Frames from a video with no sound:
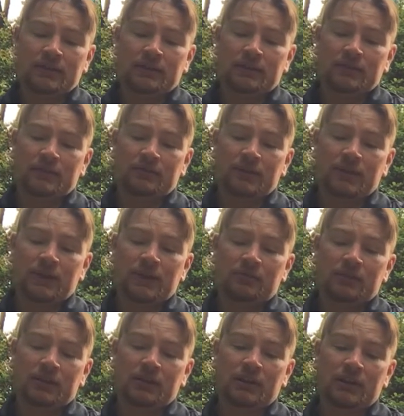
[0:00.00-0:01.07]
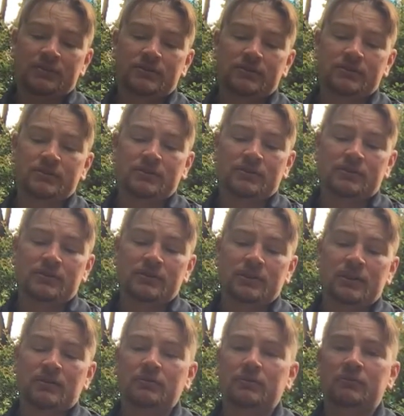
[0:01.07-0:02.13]
And if I had my glasses on,
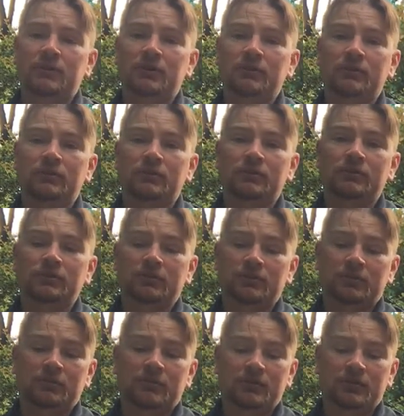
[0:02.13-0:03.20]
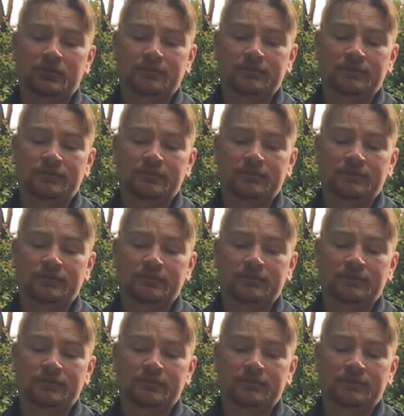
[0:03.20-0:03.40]
I would read a little to you, but